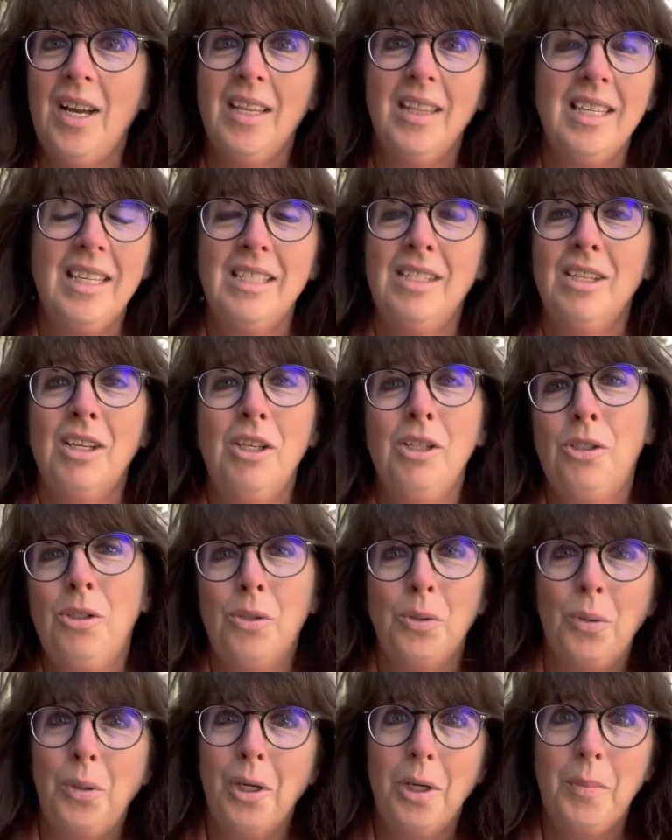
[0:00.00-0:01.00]
these
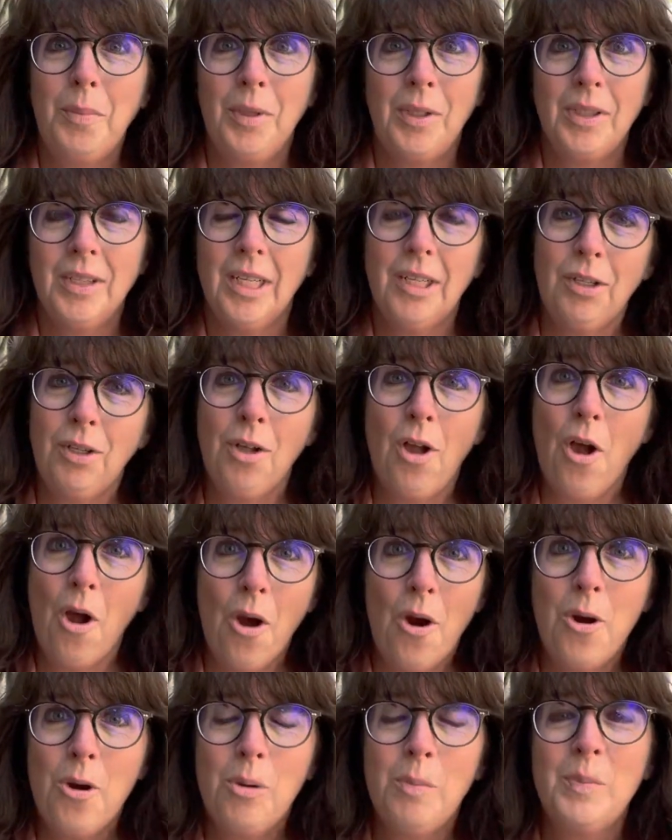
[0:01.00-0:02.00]
adorable little
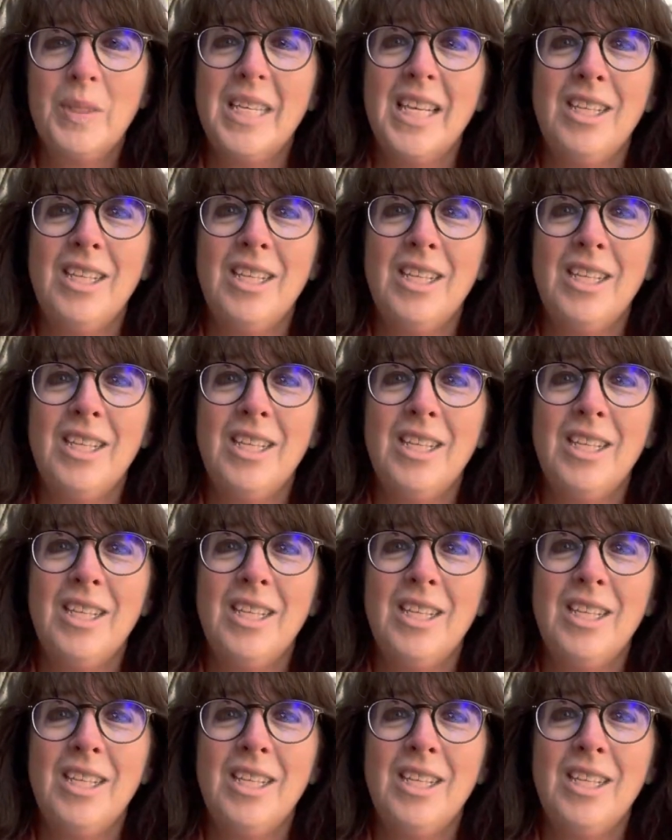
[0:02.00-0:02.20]
homes,